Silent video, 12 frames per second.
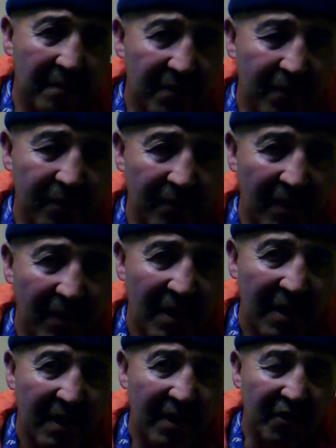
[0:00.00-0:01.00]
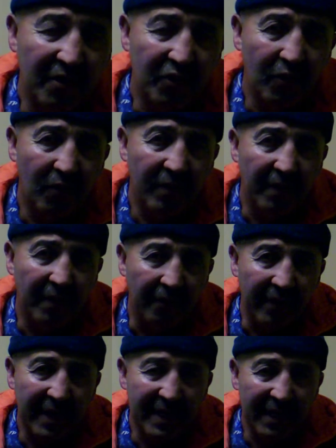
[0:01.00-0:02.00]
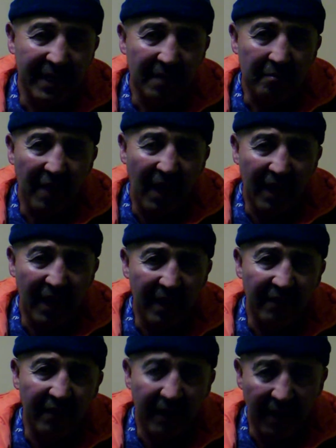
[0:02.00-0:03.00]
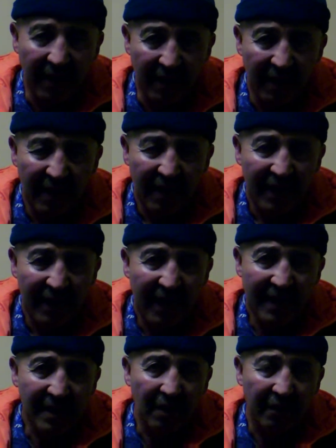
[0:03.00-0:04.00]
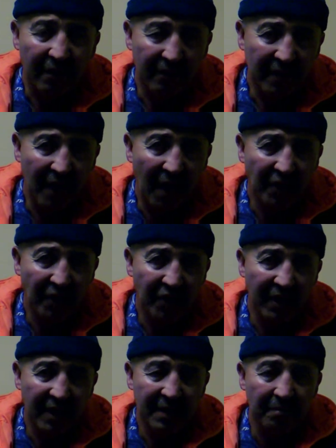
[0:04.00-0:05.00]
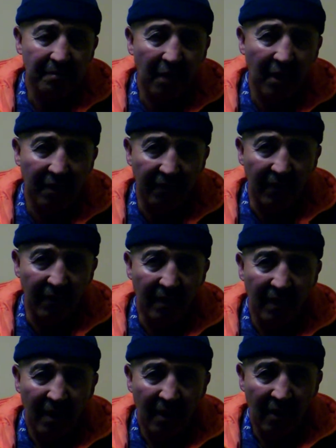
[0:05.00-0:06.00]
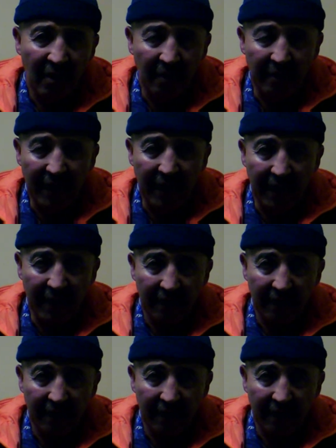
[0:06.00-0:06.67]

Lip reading: to show the reasoning behind everything. That's a reductionist part of our being.